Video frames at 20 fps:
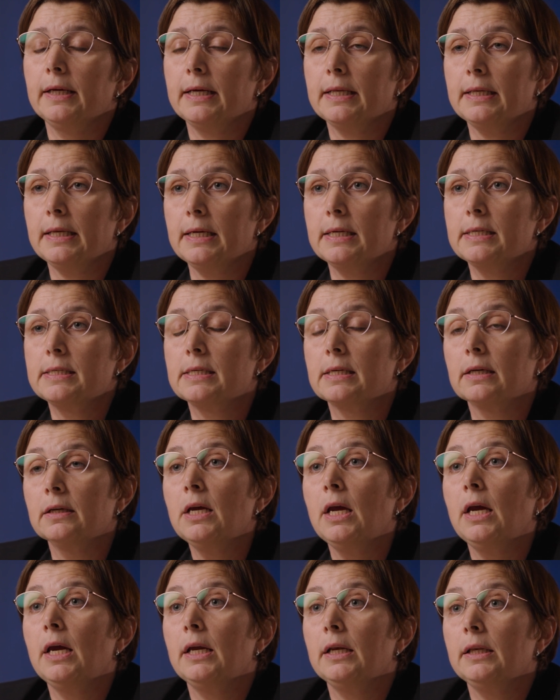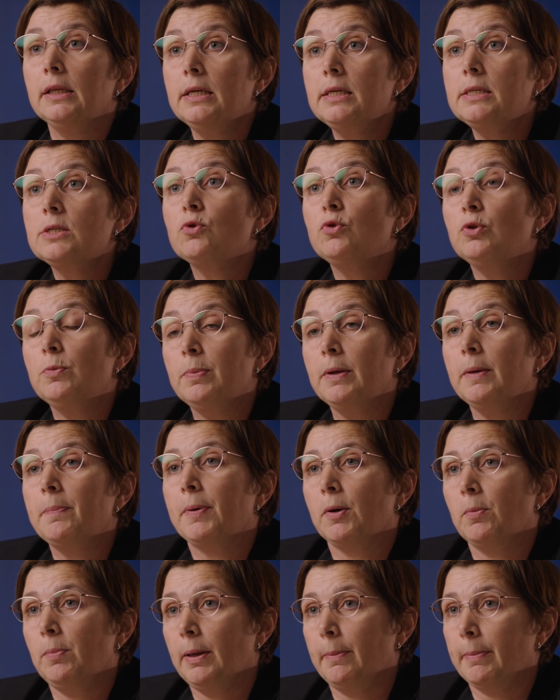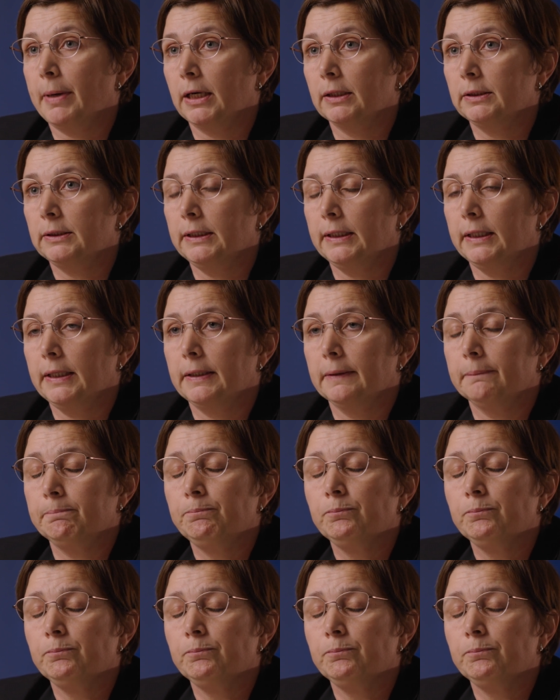techniques, this could be problematic.